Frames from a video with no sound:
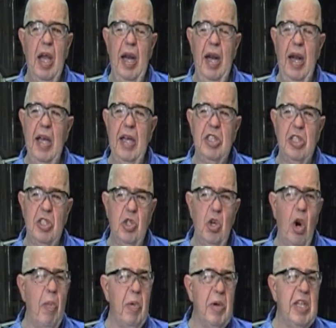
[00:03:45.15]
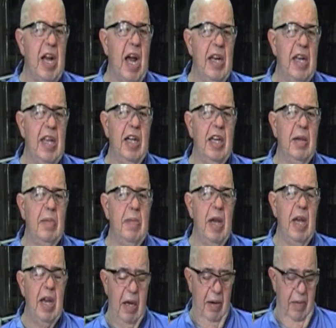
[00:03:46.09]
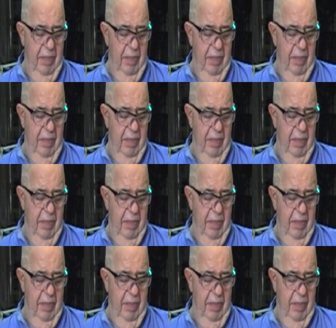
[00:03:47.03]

And that's as sharp as I need it to be.